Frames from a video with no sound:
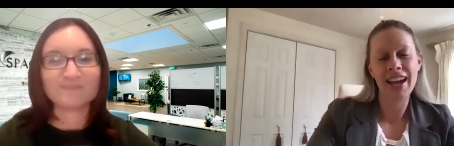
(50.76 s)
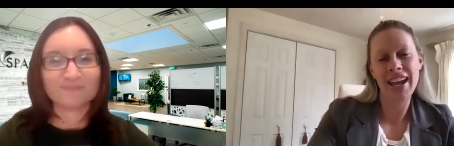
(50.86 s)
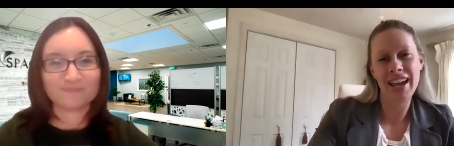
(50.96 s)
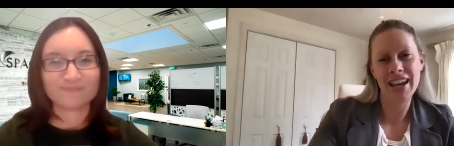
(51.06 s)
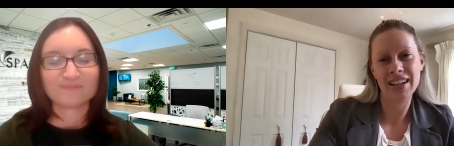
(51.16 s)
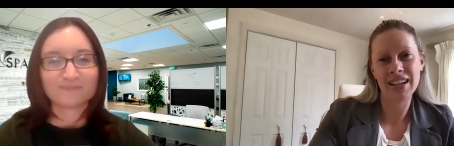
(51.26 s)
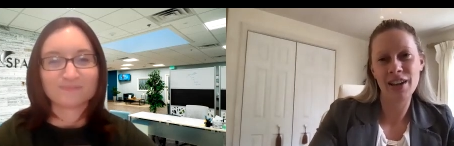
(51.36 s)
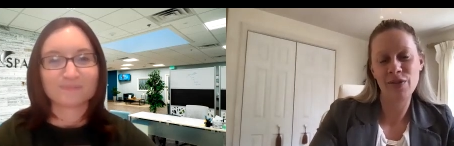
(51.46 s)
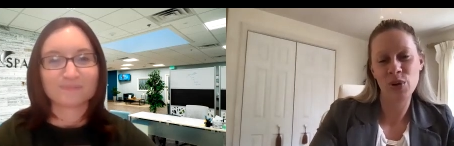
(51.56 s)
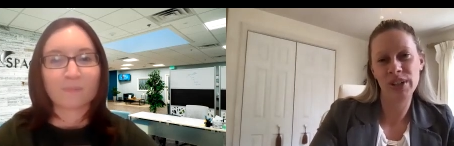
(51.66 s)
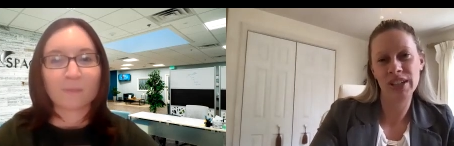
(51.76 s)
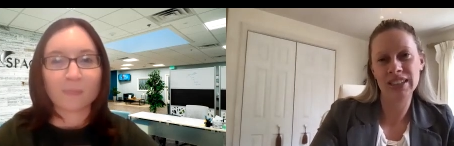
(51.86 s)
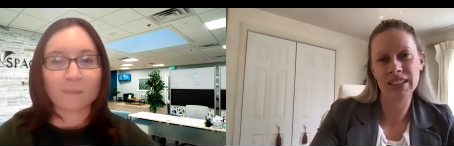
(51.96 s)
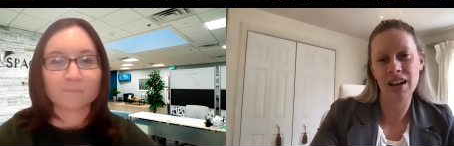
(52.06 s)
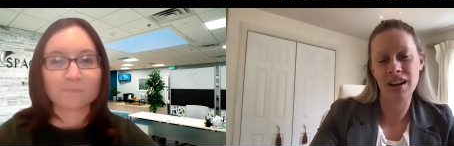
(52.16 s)
Speaker 1: mm-hmm. and I
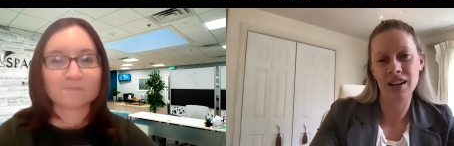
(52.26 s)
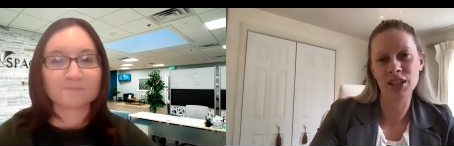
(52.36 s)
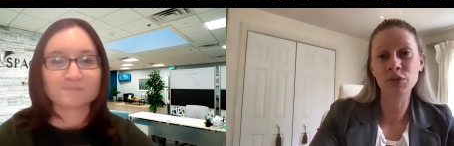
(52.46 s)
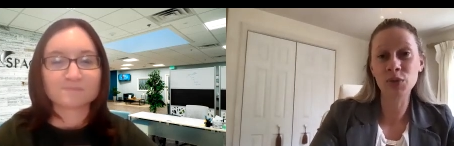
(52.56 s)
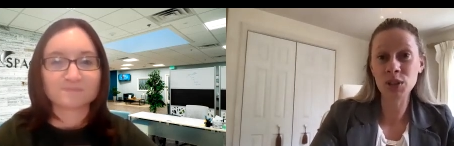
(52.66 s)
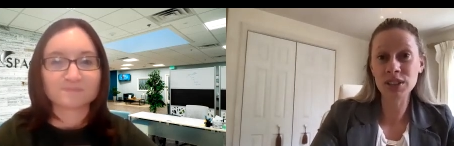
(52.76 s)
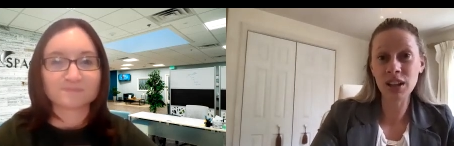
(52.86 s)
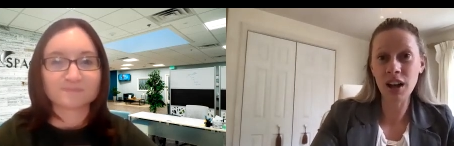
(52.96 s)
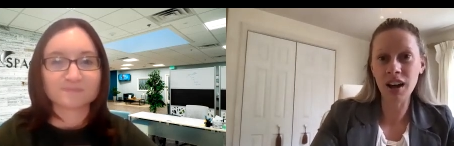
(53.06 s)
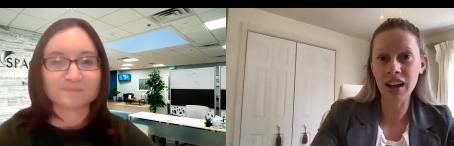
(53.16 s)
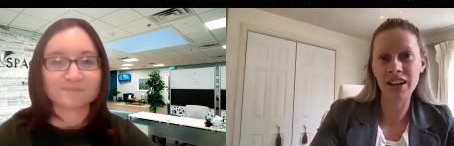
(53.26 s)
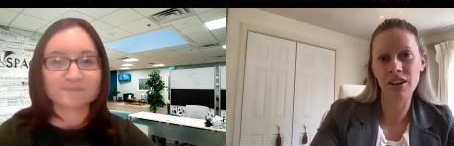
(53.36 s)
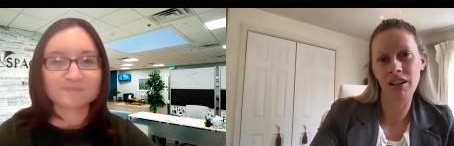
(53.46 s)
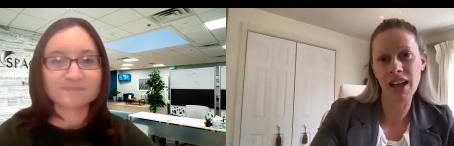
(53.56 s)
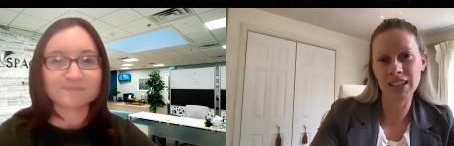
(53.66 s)
focus on divorce law
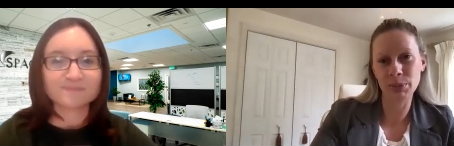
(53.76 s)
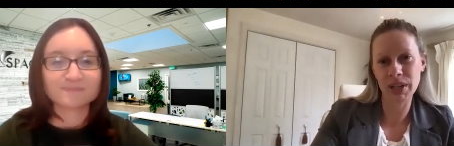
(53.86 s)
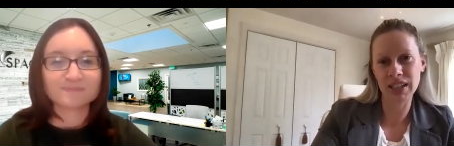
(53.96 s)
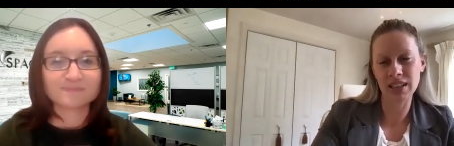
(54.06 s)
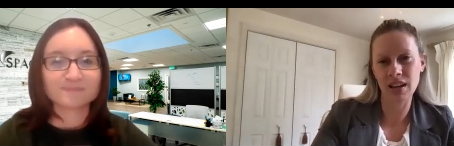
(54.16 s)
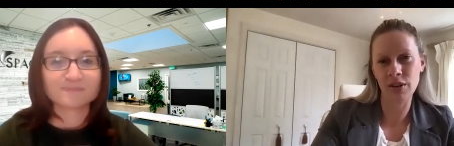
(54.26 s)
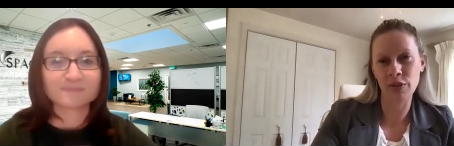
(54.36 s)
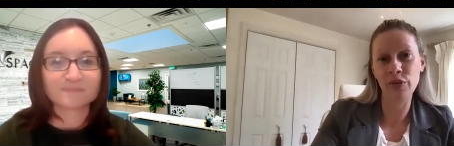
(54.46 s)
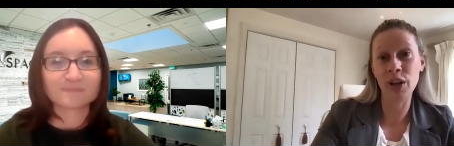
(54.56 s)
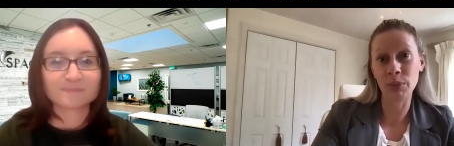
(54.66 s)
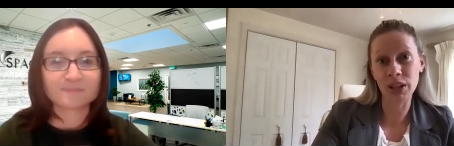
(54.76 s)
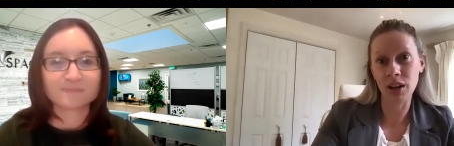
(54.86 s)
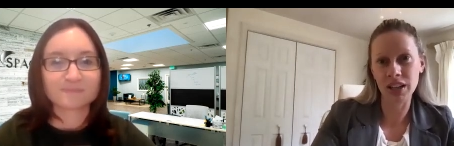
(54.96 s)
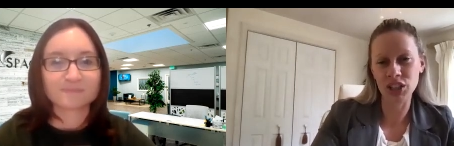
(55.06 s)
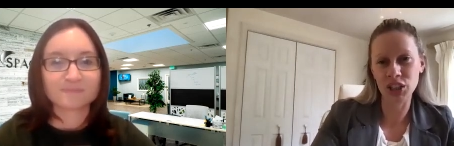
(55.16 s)
and all aspects of family
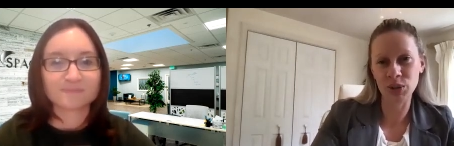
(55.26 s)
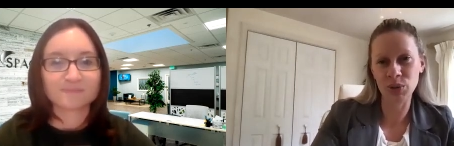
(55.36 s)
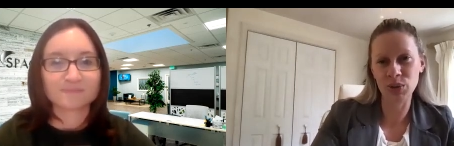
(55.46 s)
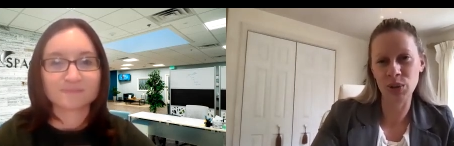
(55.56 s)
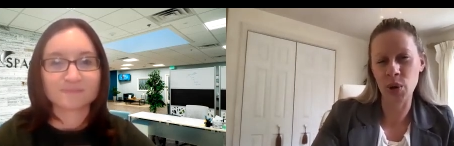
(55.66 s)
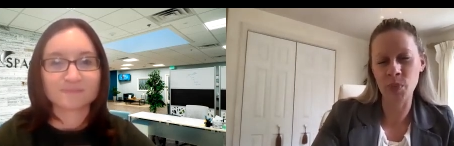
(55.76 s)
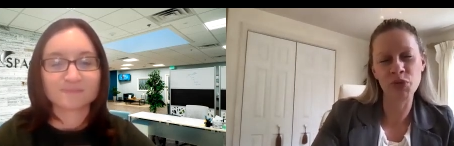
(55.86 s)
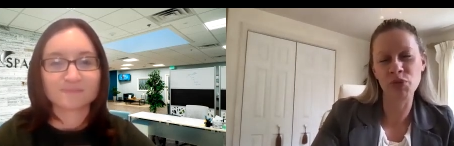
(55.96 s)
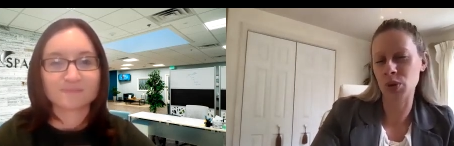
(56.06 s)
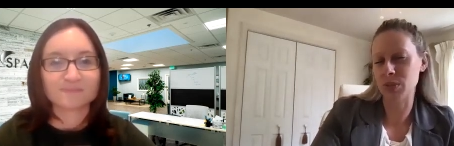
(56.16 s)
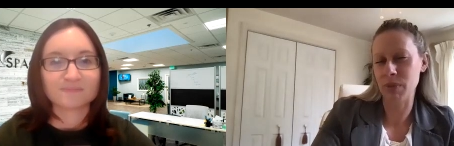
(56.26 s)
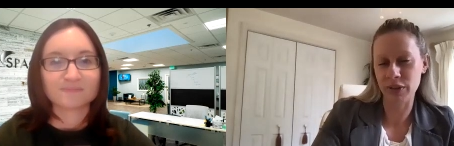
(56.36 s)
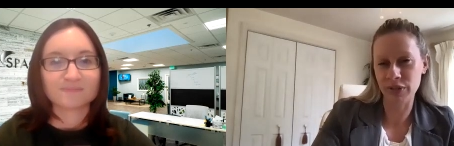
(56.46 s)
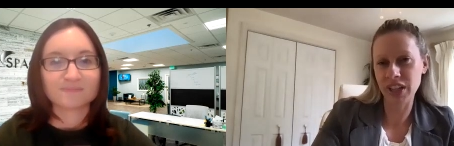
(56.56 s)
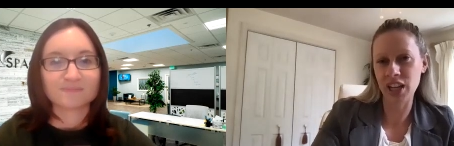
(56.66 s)
law issues, so divorce
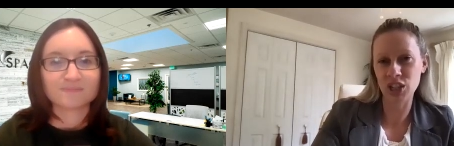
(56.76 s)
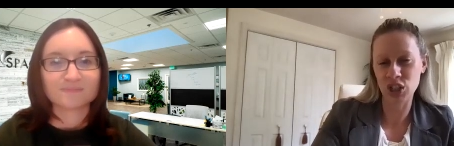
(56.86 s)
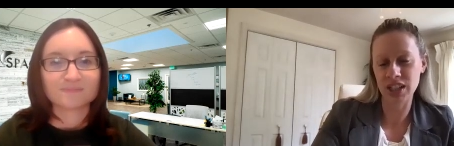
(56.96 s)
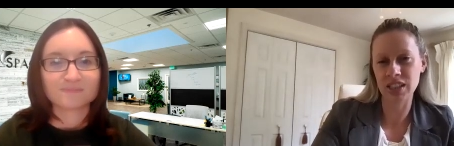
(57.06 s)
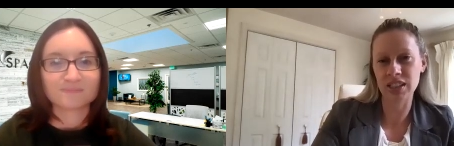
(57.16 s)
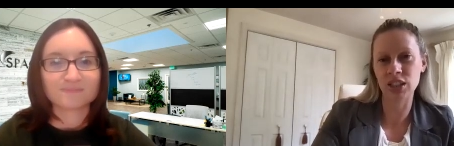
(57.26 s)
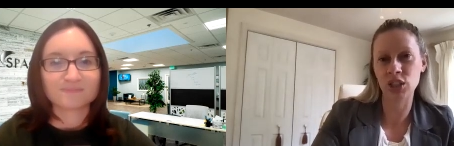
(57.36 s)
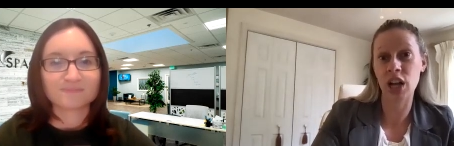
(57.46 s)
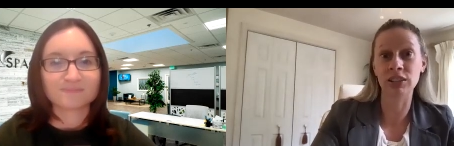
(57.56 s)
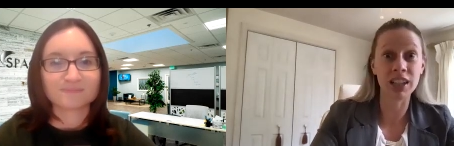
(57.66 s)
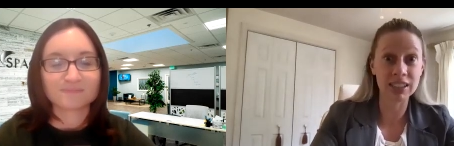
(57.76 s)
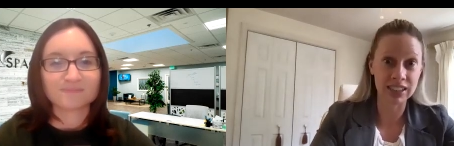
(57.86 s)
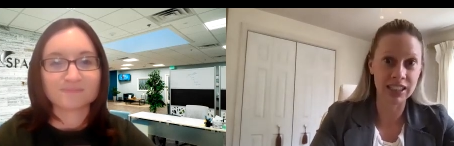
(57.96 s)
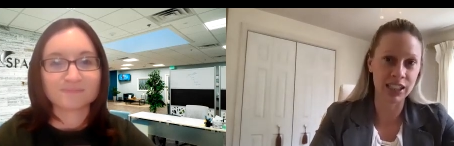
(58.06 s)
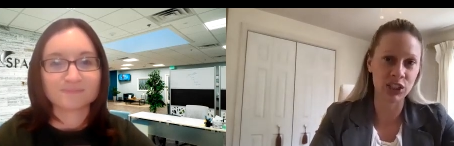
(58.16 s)
modifications, child
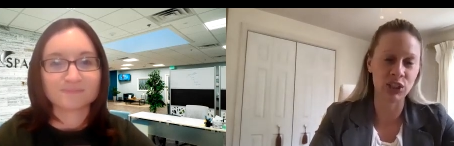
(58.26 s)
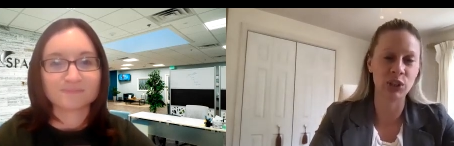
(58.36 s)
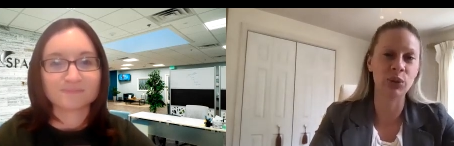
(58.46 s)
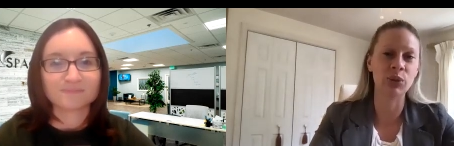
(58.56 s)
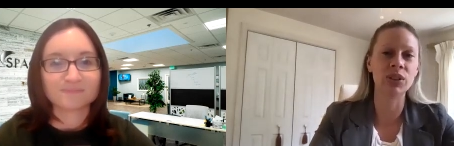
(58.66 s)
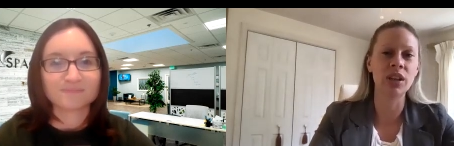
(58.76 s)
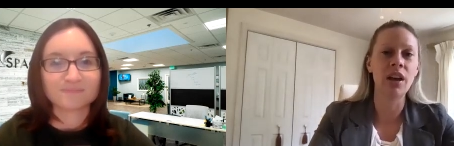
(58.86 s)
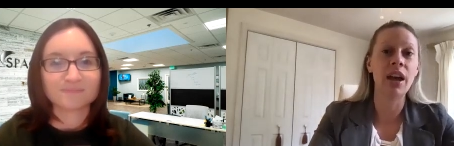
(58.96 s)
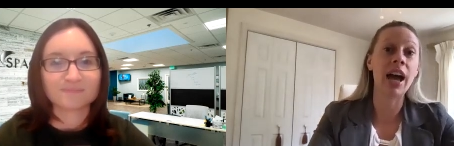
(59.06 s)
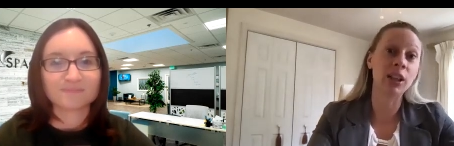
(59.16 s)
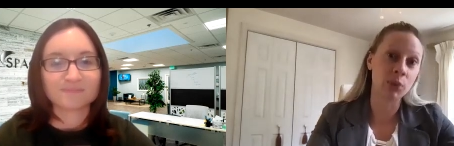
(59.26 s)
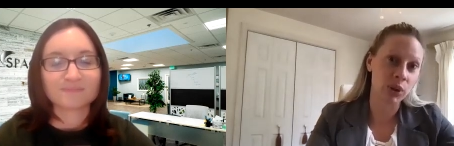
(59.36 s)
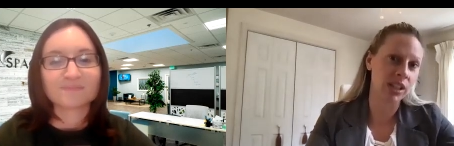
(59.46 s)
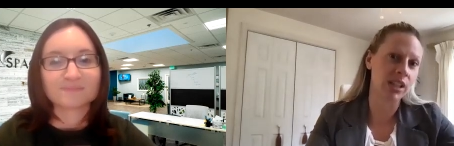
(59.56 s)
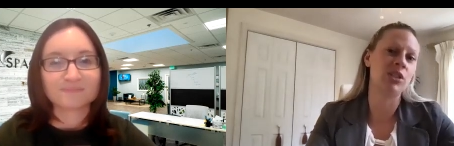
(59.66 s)
custody issues,
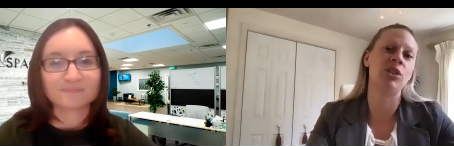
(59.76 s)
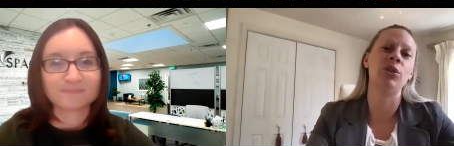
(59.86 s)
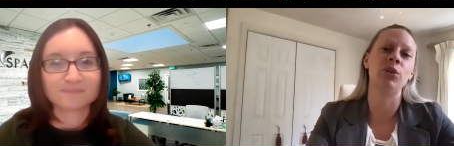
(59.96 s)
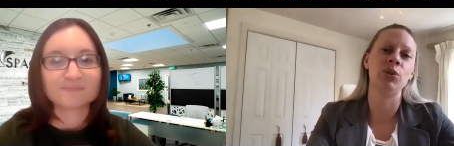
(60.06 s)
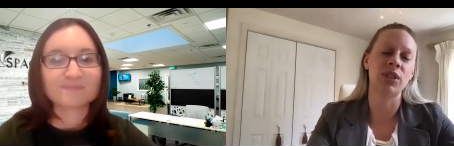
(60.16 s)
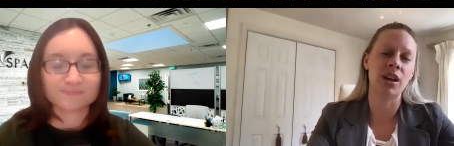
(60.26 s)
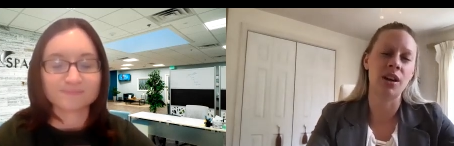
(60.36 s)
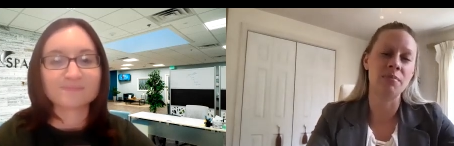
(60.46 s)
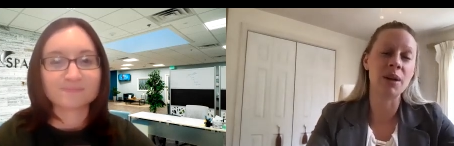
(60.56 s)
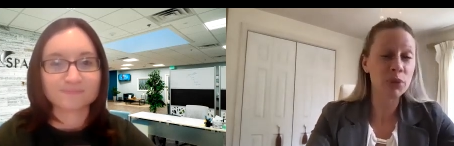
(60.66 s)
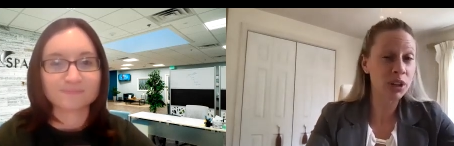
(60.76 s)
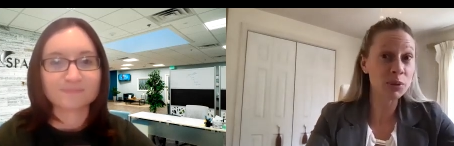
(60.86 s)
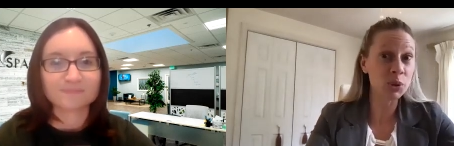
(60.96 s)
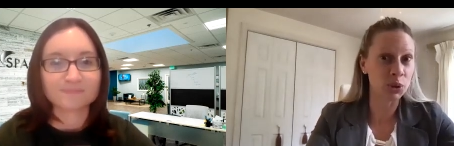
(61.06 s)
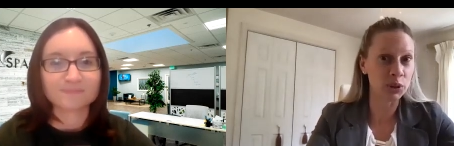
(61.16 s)
alimony issues, um, and prenuptial